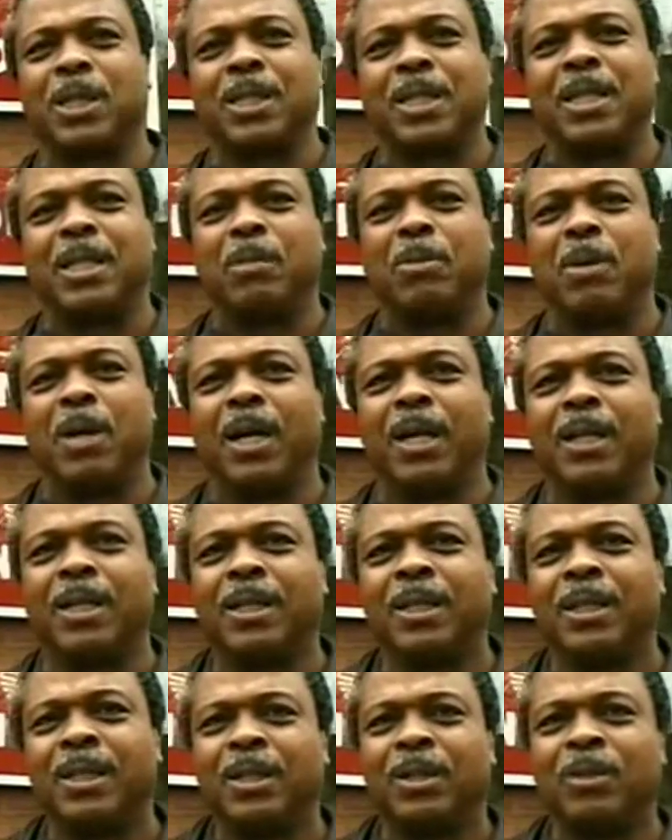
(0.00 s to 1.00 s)
The cinema,
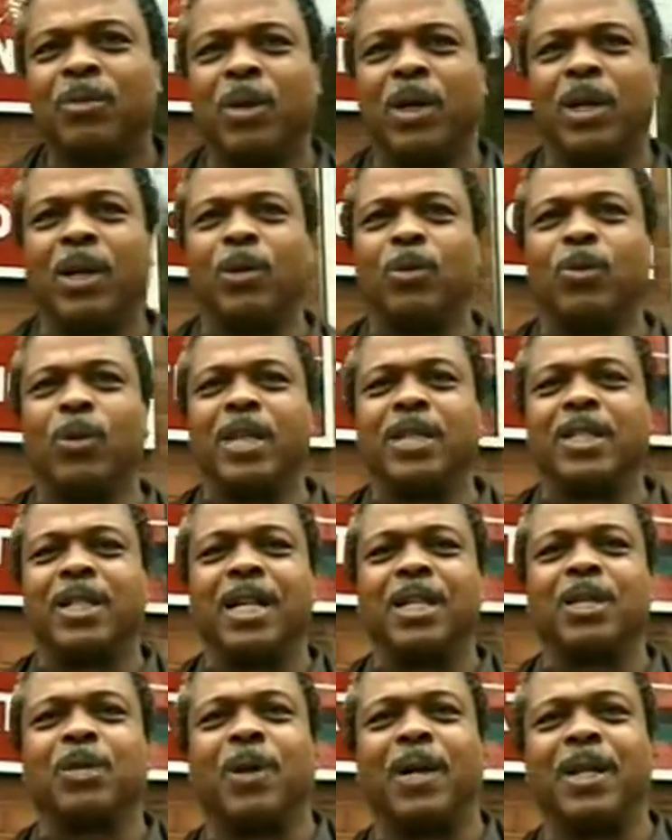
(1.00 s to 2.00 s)
well,
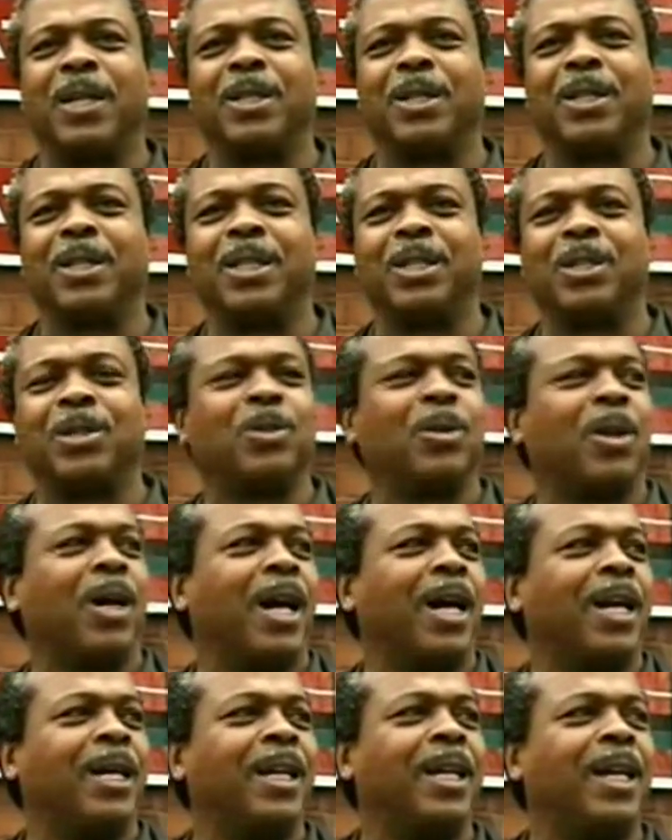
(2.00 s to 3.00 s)
residents wanted to
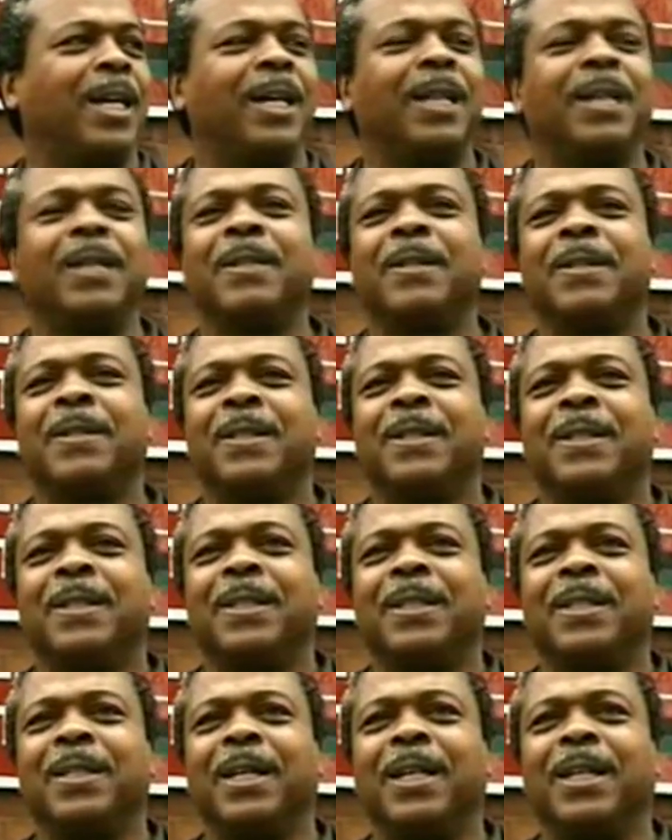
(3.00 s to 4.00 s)
destroy the,
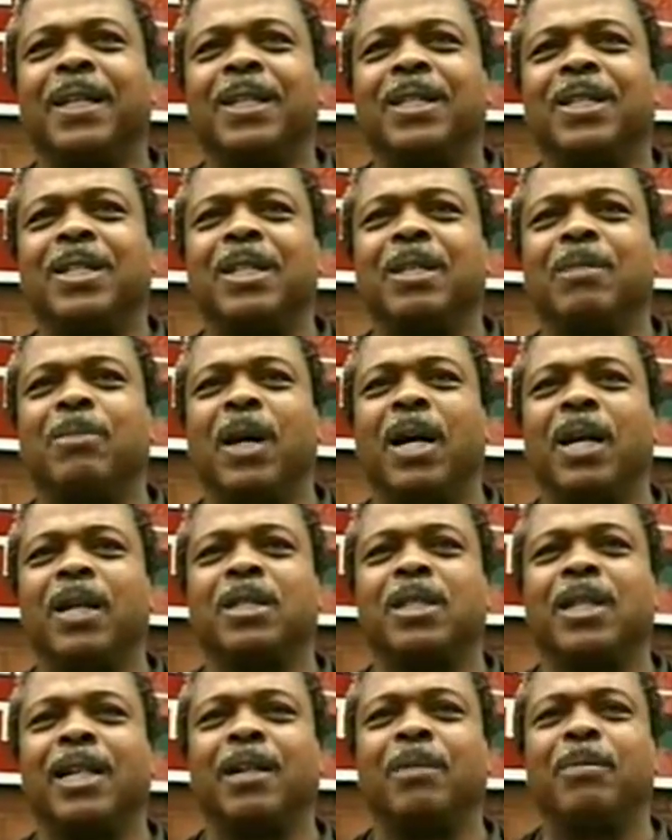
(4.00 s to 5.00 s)
the, the, cinema
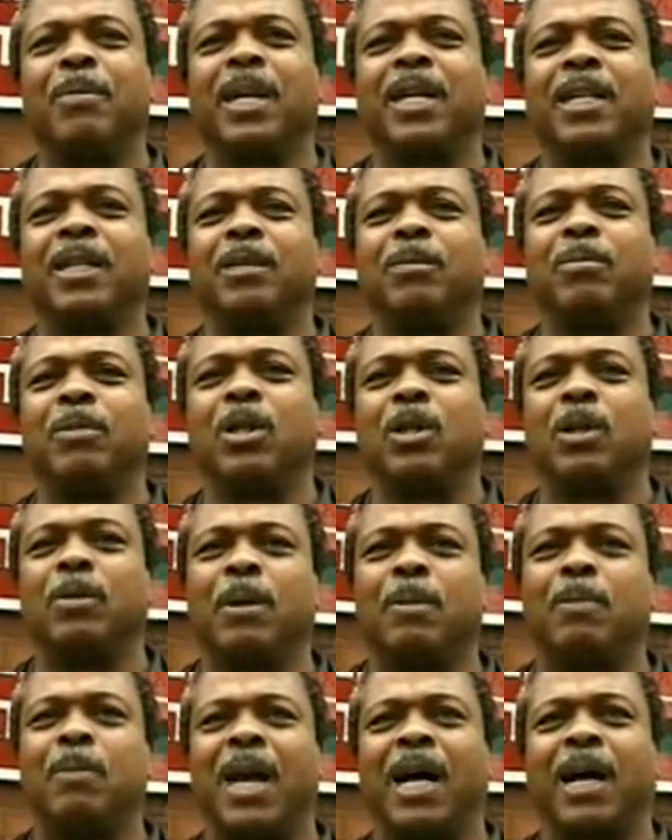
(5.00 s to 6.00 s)
instead of making it
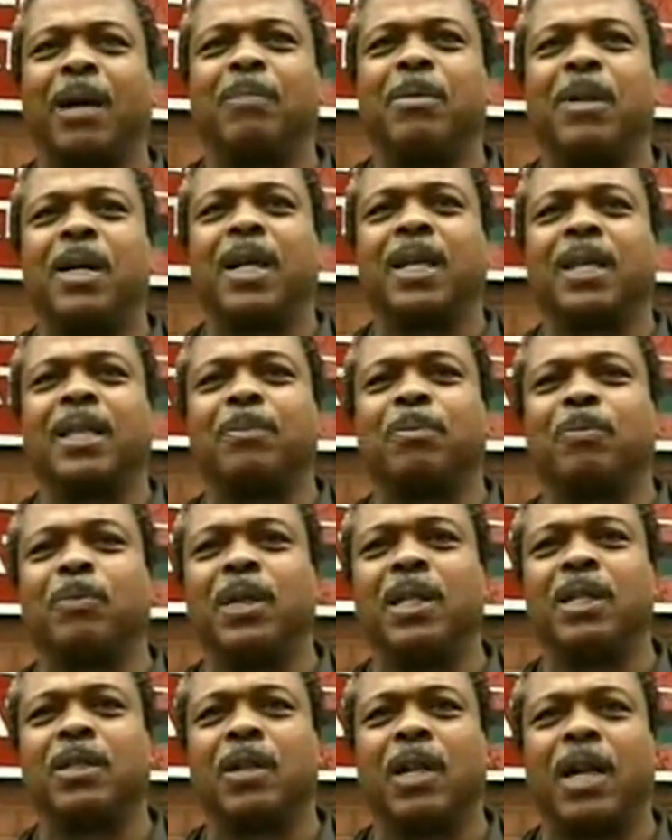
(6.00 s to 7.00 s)
become a black
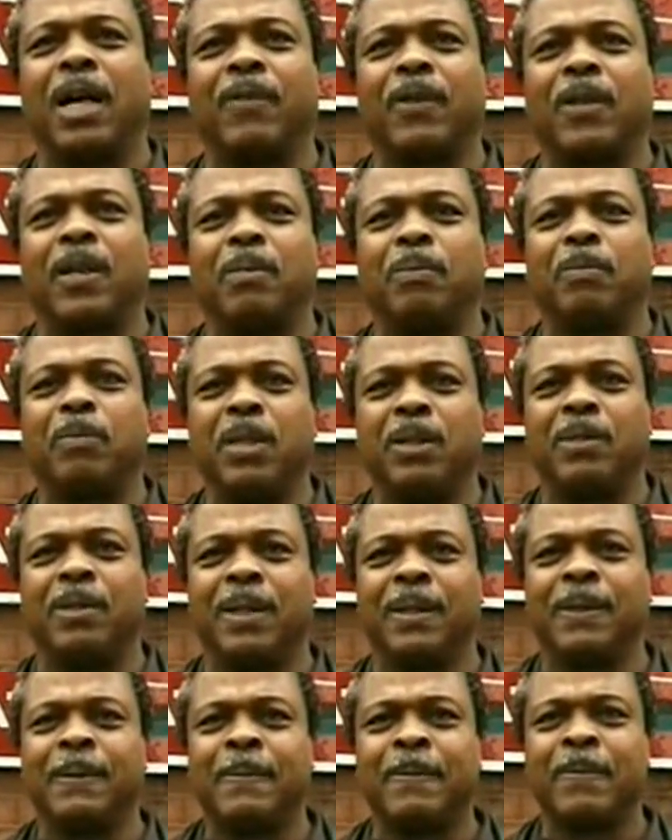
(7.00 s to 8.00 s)
marketplace for African
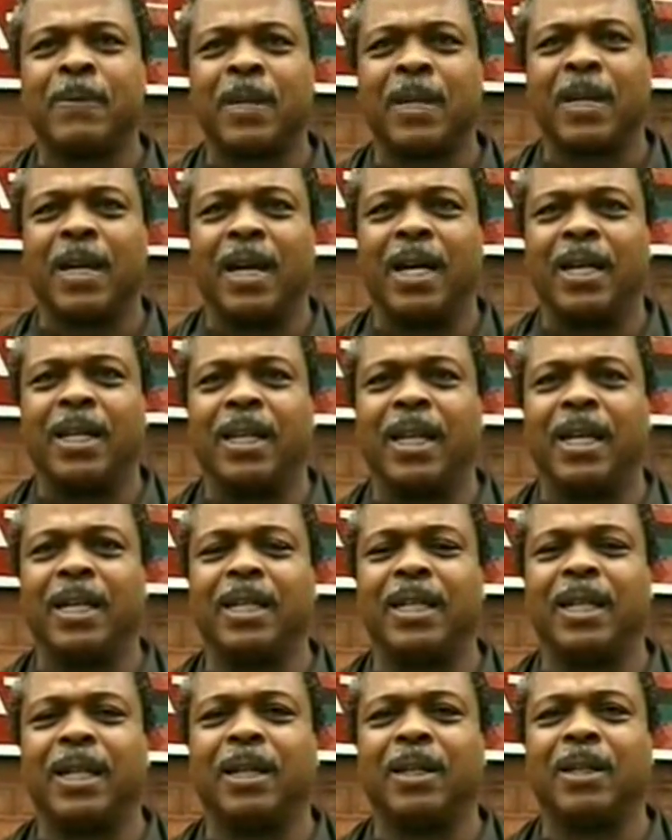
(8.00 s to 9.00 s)
people. And
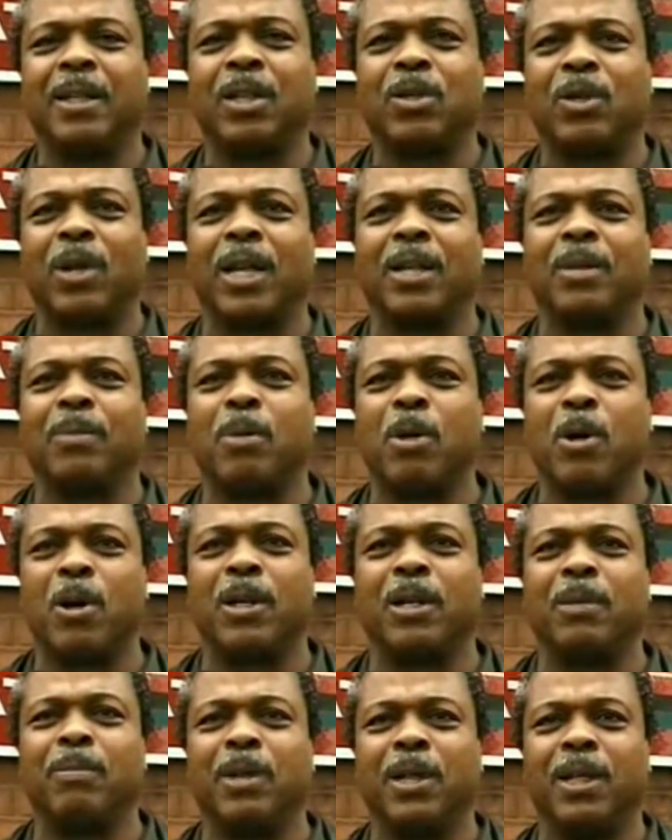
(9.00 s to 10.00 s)
then they, they tried to
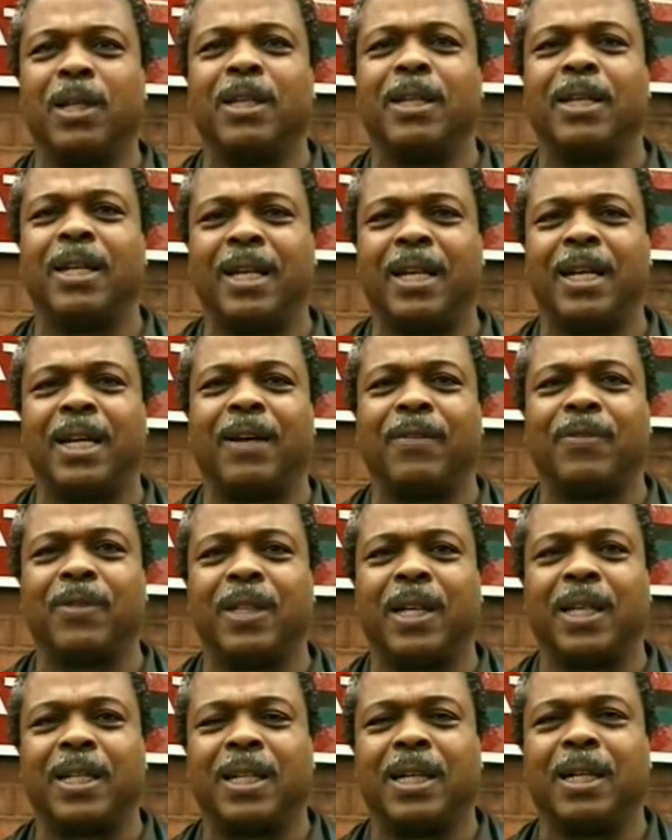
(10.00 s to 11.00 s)
burn the building, and
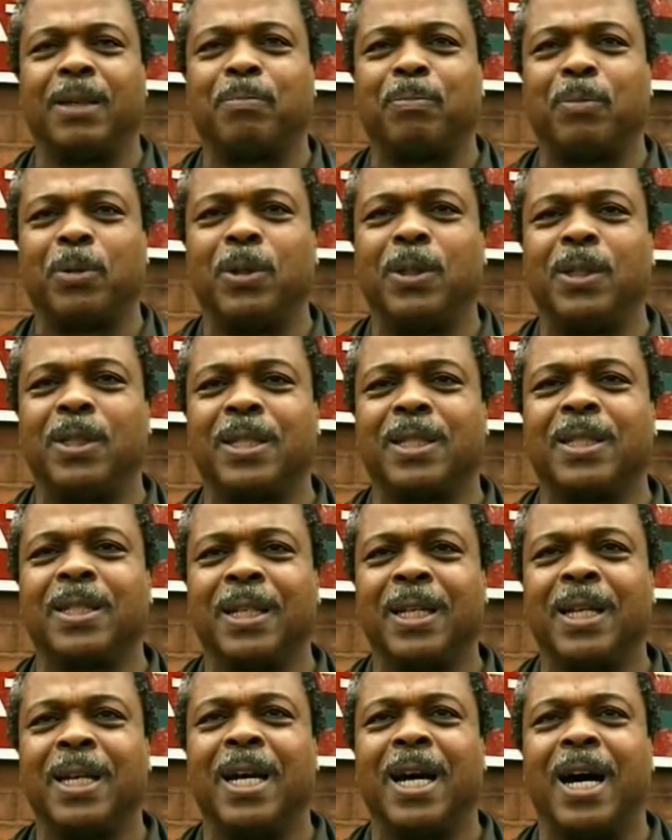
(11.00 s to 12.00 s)
after that, uh, police
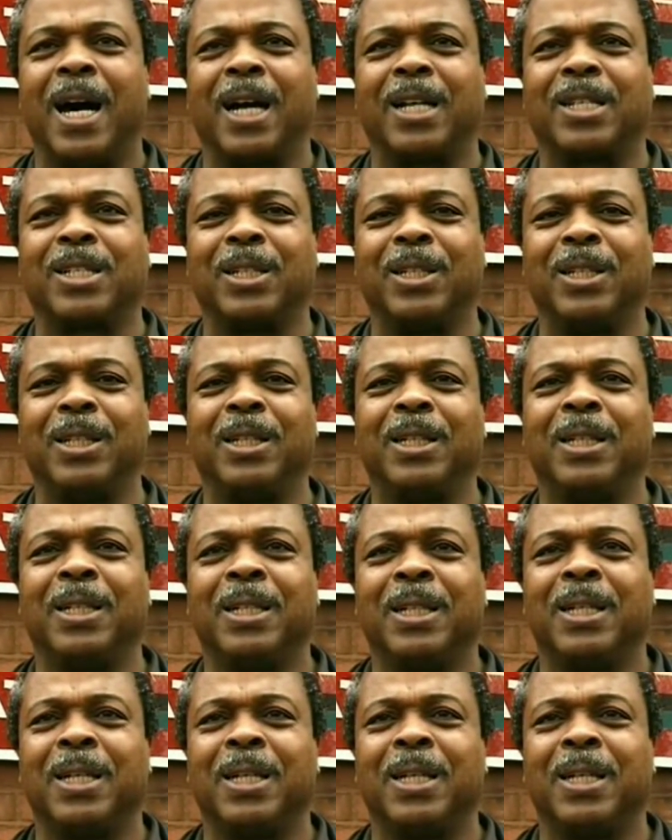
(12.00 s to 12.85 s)
actually